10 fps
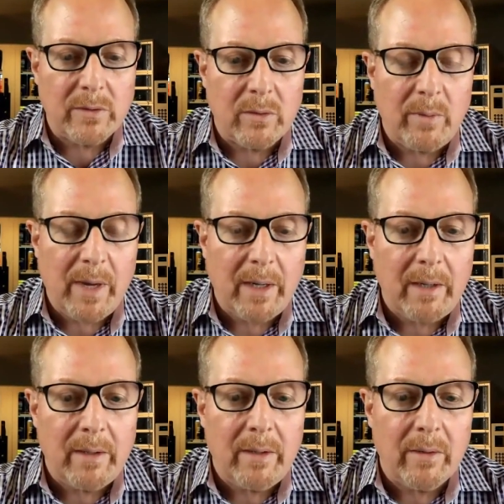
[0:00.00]
So back
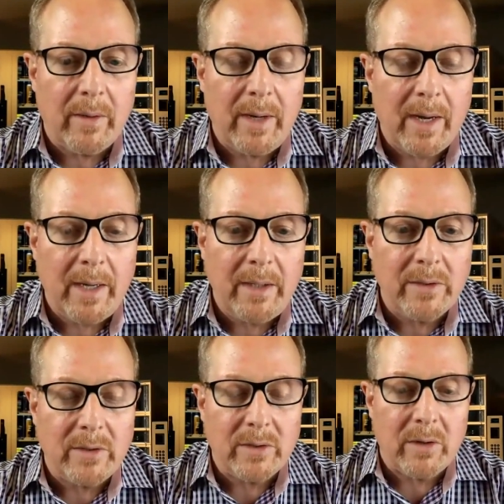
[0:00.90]
in the early 90s,
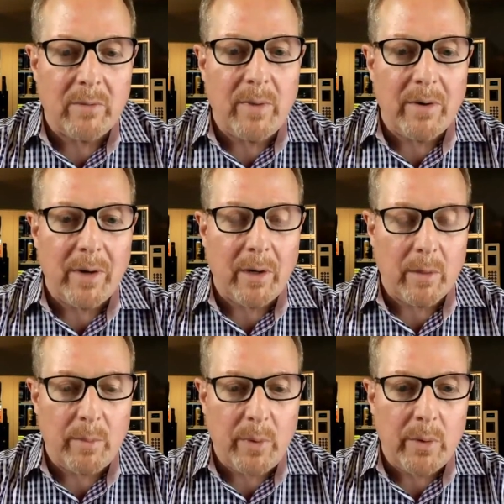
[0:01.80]
I started marrying
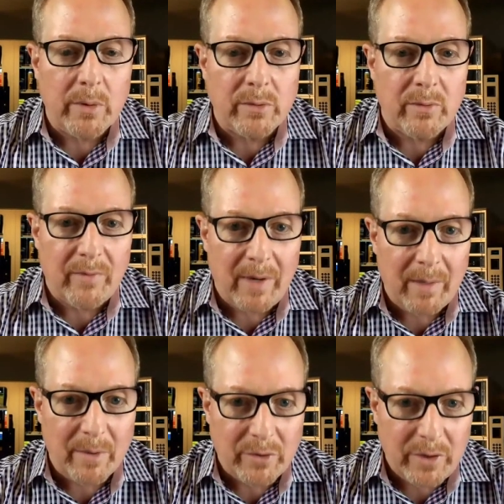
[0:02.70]
computers with
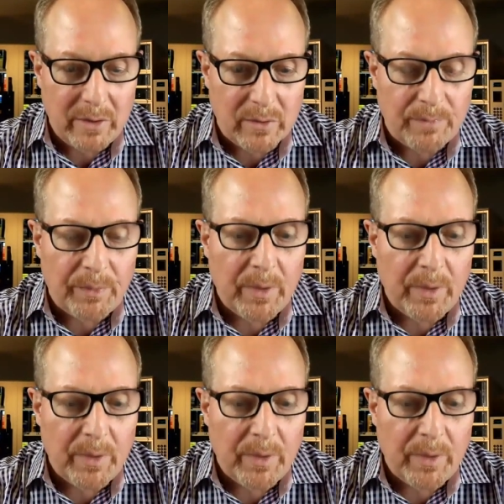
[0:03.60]
vending machines.